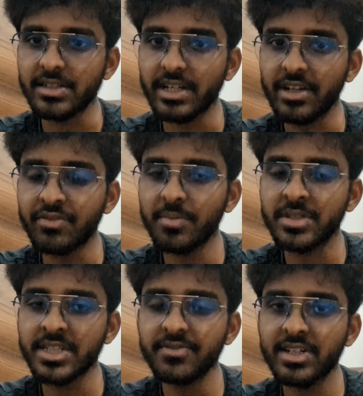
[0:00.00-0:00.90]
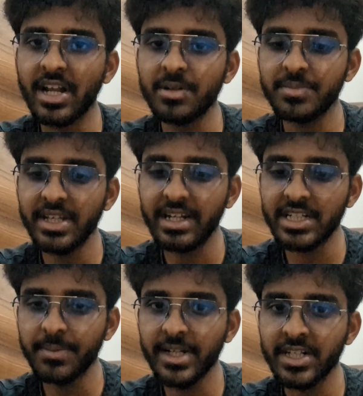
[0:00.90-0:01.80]
information will help the
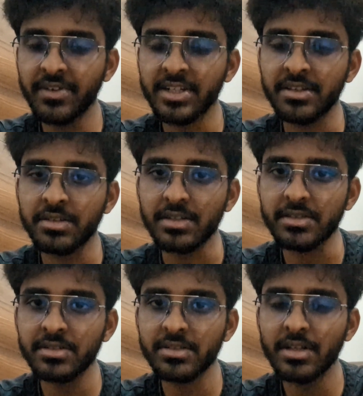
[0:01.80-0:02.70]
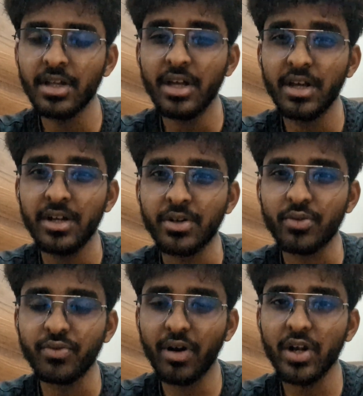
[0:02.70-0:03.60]
intermediate devices to
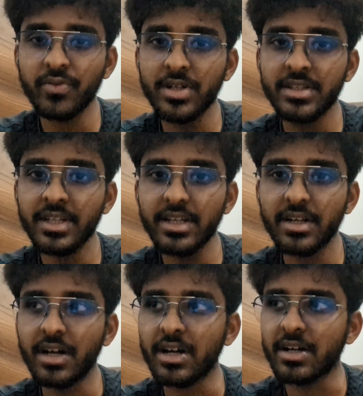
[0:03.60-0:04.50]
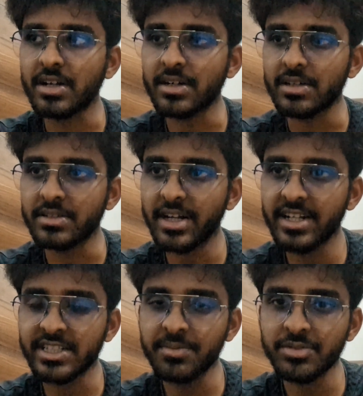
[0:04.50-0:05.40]
forward the
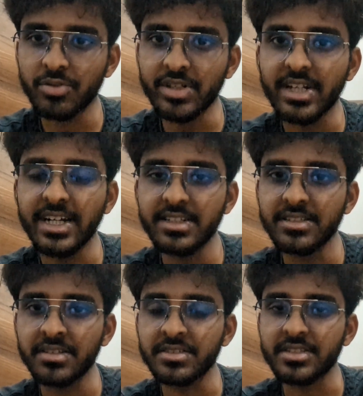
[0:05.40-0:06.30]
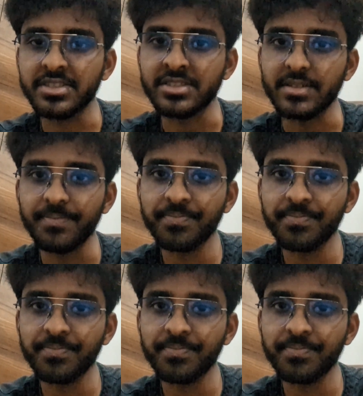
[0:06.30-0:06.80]
datagrams to the right destination.